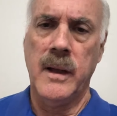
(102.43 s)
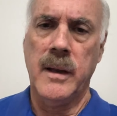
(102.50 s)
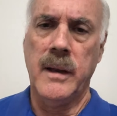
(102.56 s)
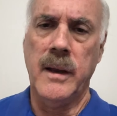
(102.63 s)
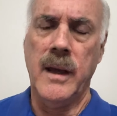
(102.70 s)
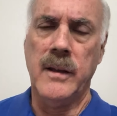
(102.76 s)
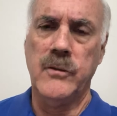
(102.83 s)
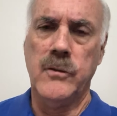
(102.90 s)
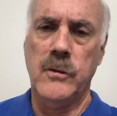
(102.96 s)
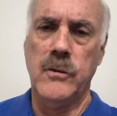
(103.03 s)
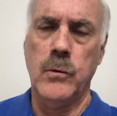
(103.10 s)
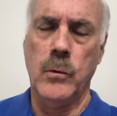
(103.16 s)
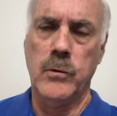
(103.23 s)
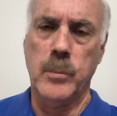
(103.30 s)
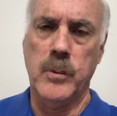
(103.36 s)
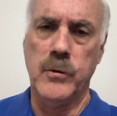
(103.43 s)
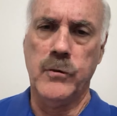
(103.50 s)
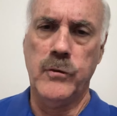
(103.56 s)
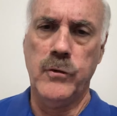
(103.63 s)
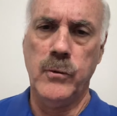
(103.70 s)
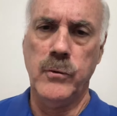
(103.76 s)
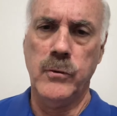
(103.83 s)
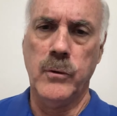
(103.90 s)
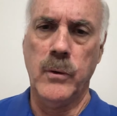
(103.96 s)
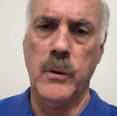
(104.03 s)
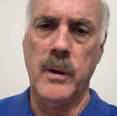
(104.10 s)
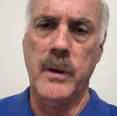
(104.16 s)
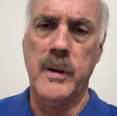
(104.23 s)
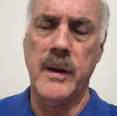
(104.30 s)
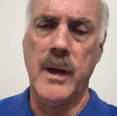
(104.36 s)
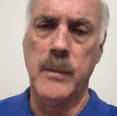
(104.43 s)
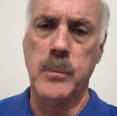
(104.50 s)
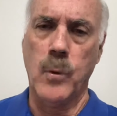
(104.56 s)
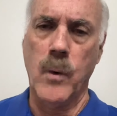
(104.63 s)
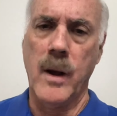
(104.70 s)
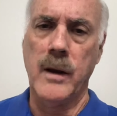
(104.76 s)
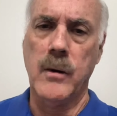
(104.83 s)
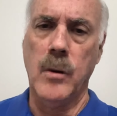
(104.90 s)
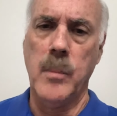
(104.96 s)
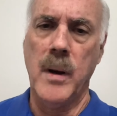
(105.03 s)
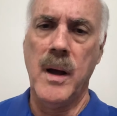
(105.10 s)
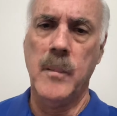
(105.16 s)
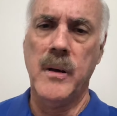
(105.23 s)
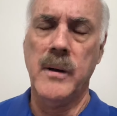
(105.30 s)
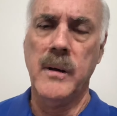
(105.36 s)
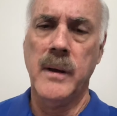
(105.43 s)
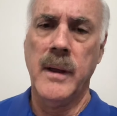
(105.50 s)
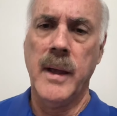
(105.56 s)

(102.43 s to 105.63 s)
not George Bush Jr., not Barack Obama.